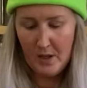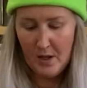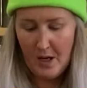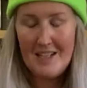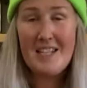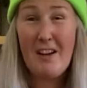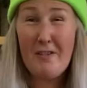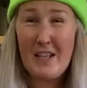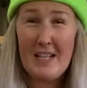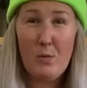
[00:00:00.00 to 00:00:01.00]
I
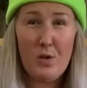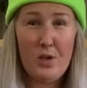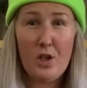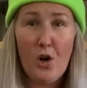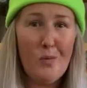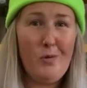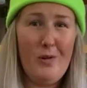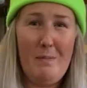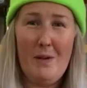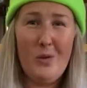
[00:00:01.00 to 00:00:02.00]
definitely wouldn't cold brew
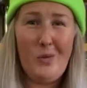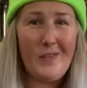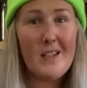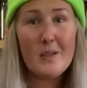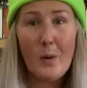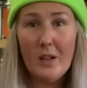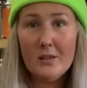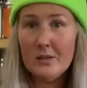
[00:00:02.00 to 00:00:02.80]
in milk with this one.